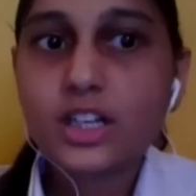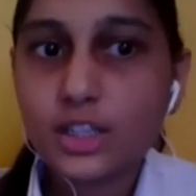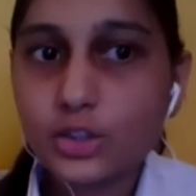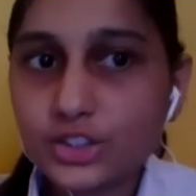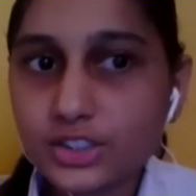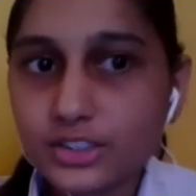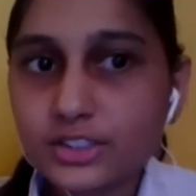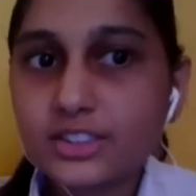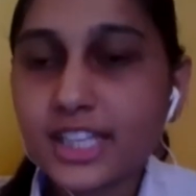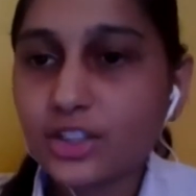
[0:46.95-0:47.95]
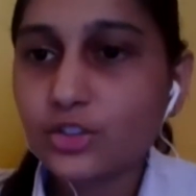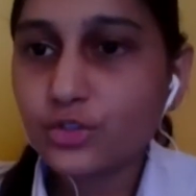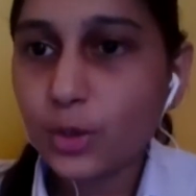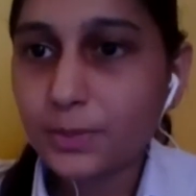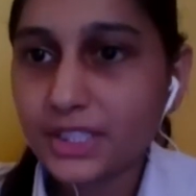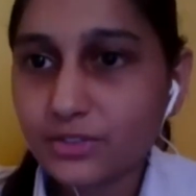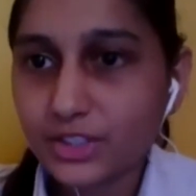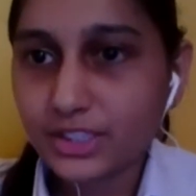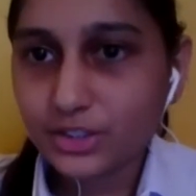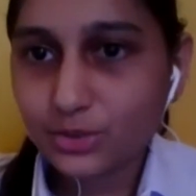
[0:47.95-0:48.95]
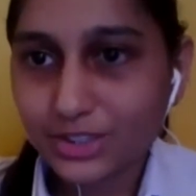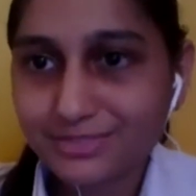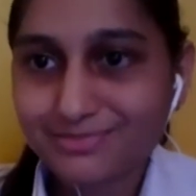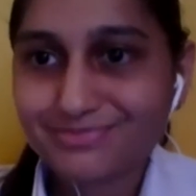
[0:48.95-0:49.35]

Hello, sir. Thank you for being with us today.